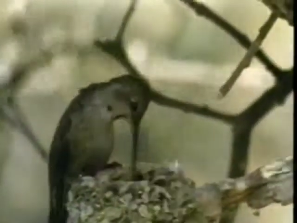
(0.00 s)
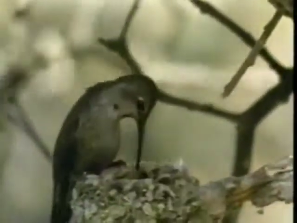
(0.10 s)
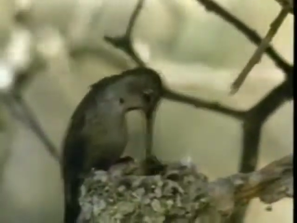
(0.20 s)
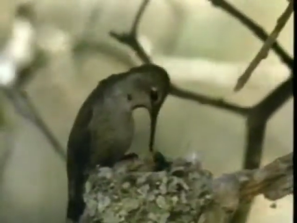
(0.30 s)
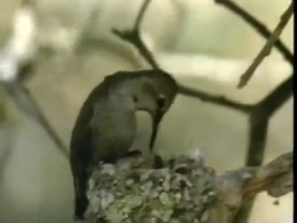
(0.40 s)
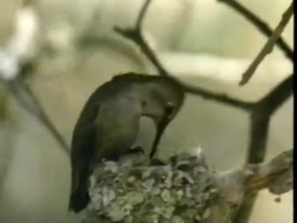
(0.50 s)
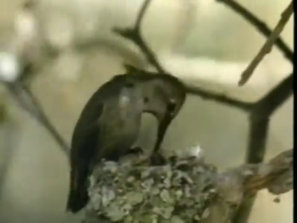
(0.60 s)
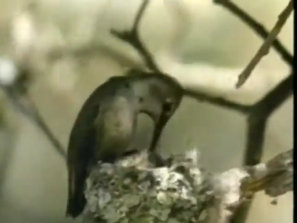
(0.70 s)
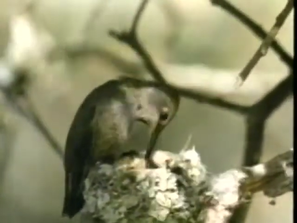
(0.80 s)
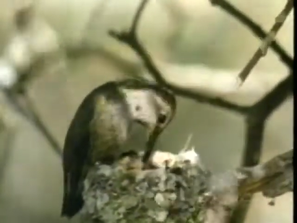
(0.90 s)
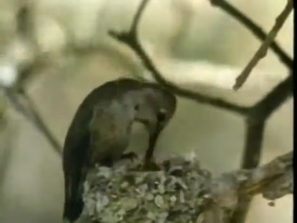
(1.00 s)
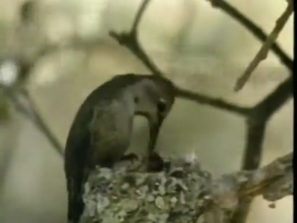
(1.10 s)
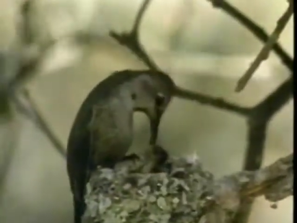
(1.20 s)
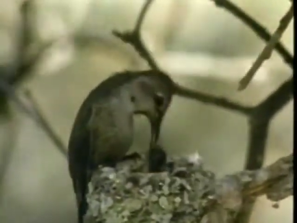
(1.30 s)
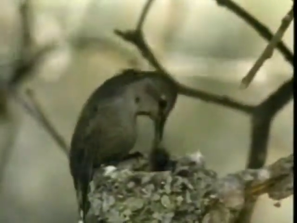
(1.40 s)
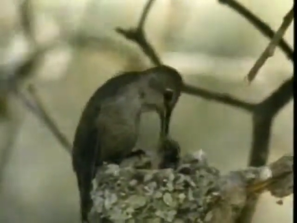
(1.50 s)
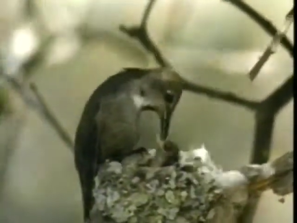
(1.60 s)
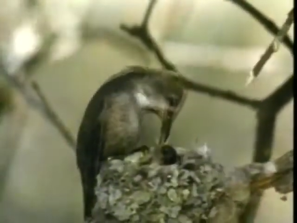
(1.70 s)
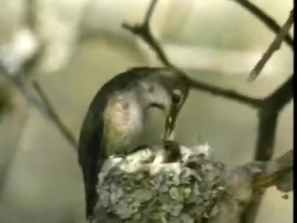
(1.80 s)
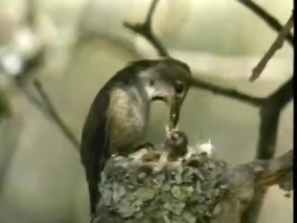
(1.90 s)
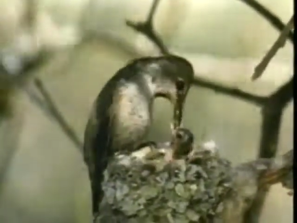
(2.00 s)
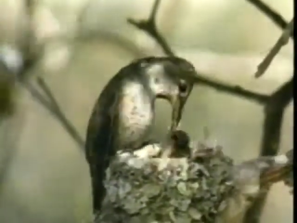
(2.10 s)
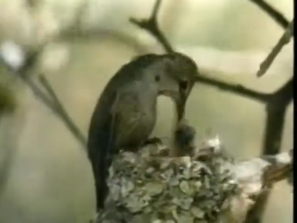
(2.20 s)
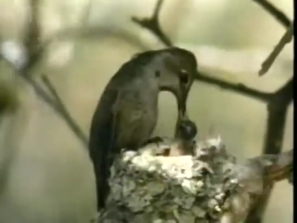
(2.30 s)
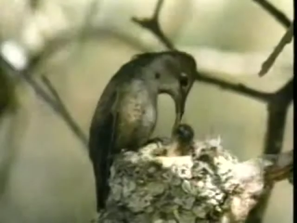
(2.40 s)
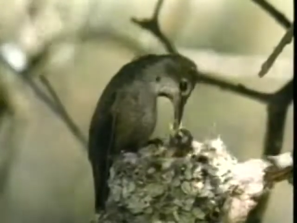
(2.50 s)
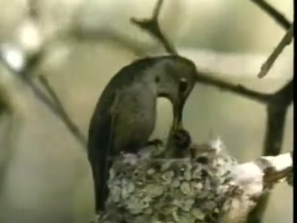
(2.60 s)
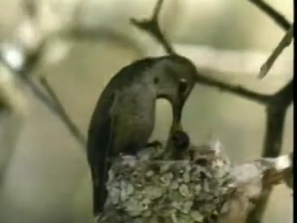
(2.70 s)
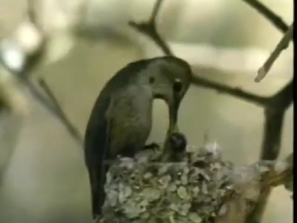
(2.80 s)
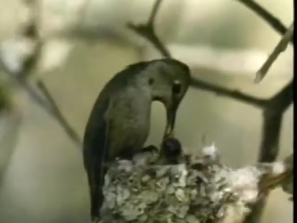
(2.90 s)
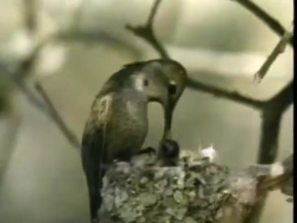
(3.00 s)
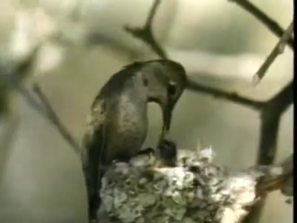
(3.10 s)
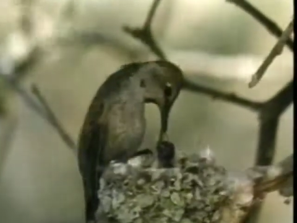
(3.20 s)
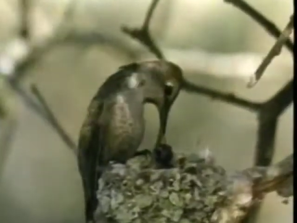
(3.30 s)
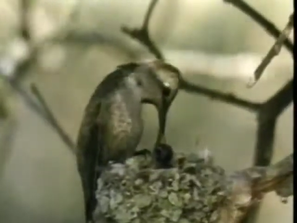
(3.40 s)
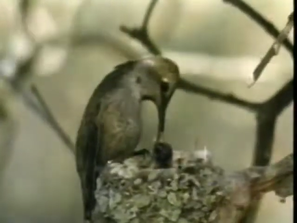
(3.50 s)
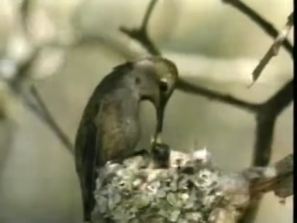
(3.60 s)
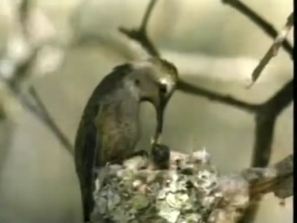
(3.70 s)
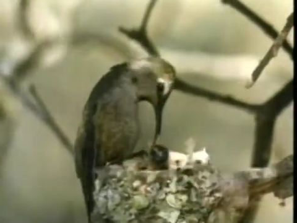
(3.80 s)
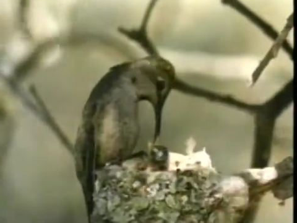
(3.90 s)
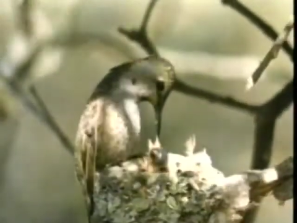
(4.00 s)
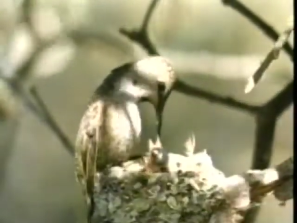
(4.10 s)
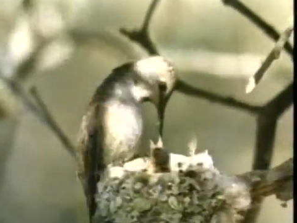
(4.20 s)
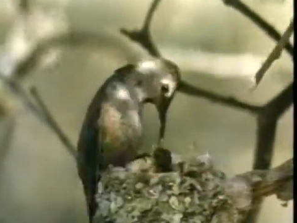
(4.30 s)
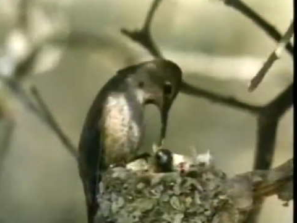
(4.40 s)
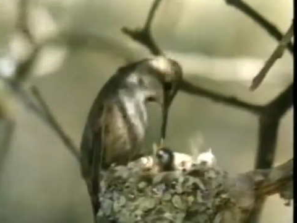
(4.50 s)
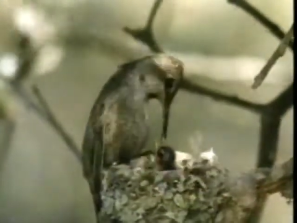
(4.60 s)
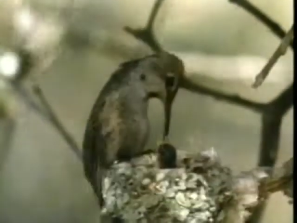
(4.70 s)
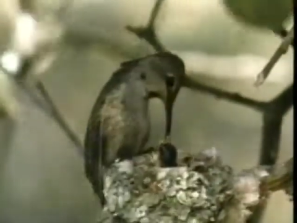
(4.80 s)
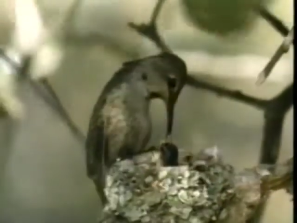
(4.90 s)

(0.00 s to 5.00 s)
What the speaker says: [unreadable: no face in view]